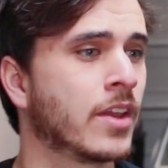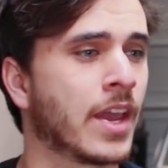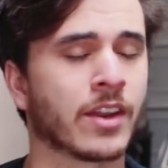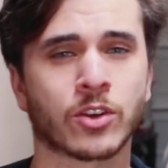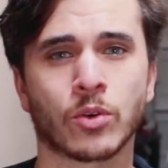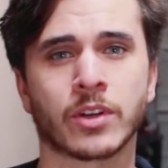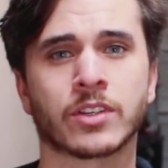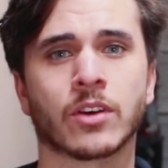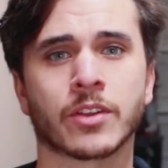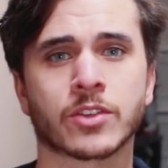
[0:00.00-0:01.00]
And according
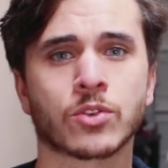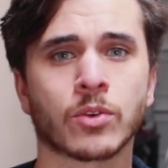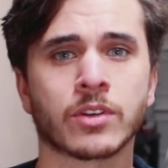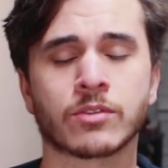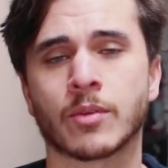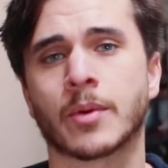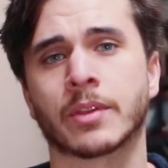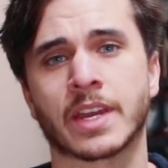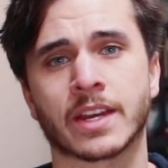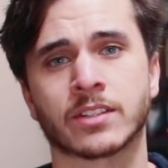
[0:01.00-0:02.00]
to all the stories from all
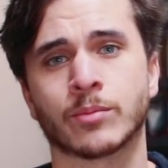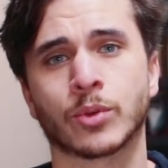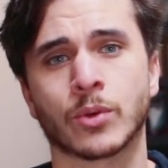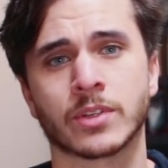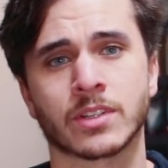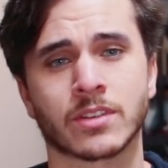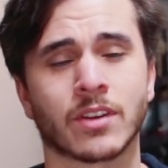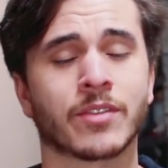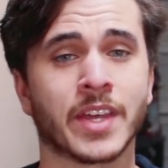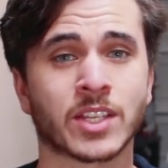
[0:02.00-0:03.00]
the ex-employees and
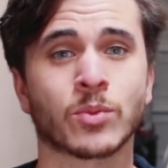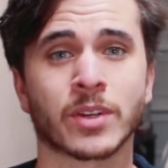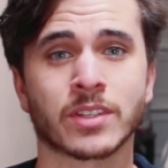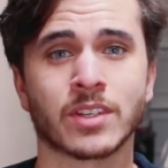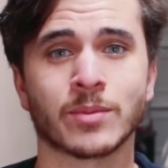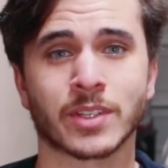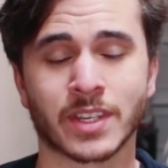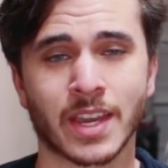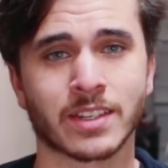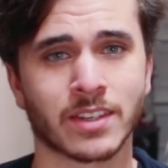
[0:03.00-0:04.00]
stuff, that's what it seems the
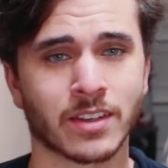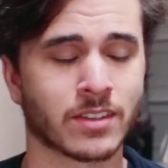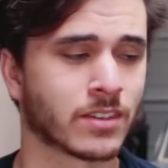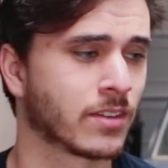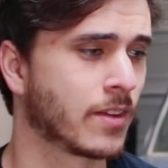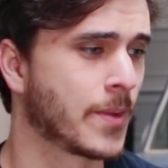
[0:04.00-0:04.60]
case is.